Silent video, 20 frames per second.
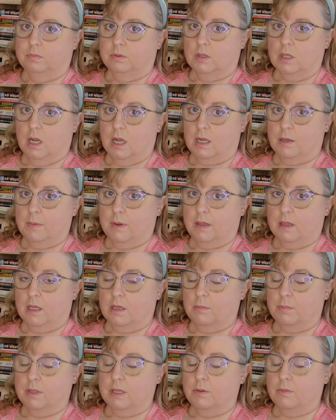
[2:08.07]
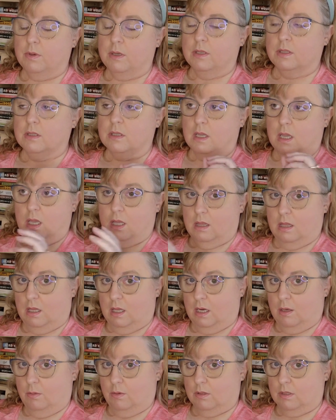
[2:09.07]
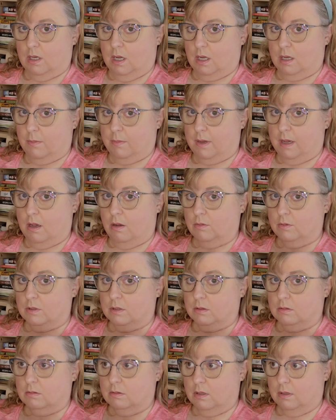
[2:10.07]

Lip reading: talk about the complete ones, and then I will talk about